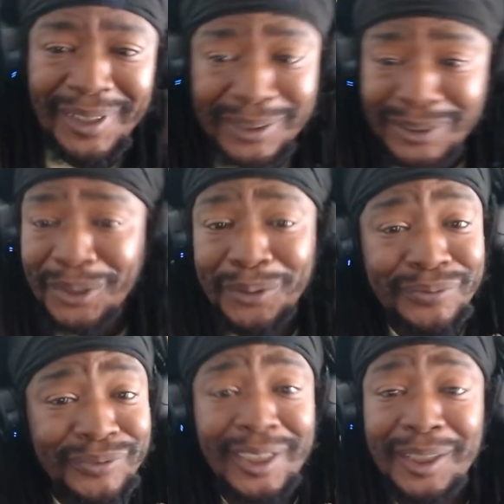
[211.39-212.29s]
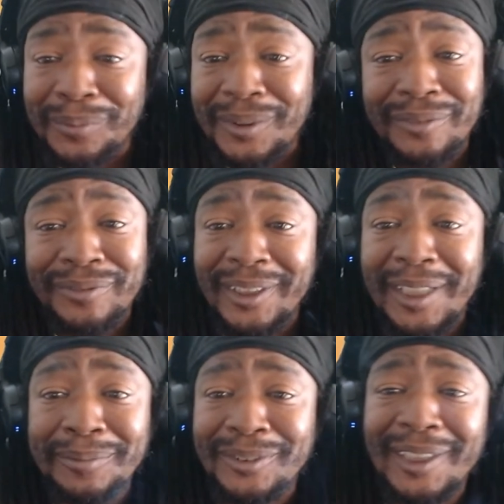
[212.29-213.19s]
Just don't fuck up where the fuck
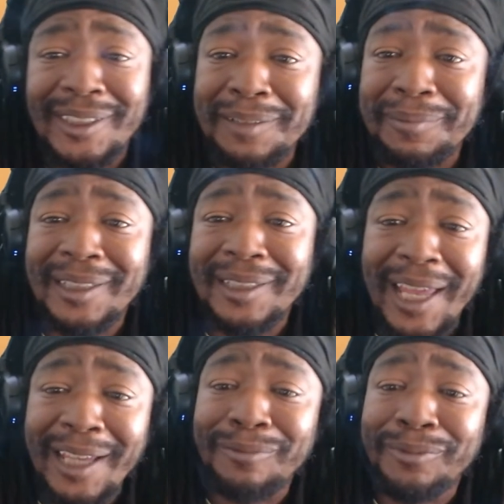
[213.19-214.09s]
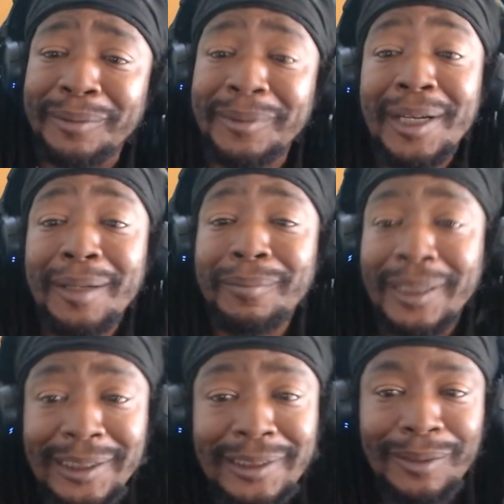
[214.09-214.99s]
I'm trying to get my dank from.
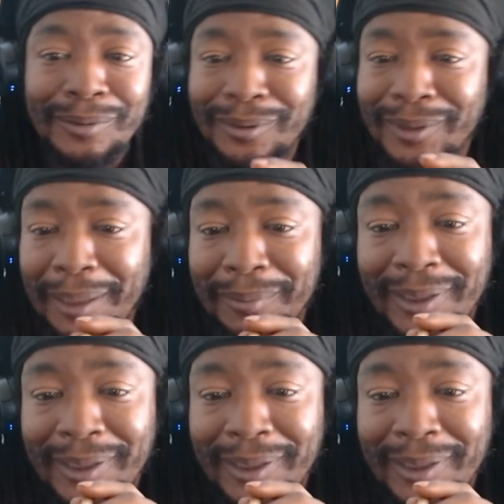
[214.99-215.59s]
Please don't do that, my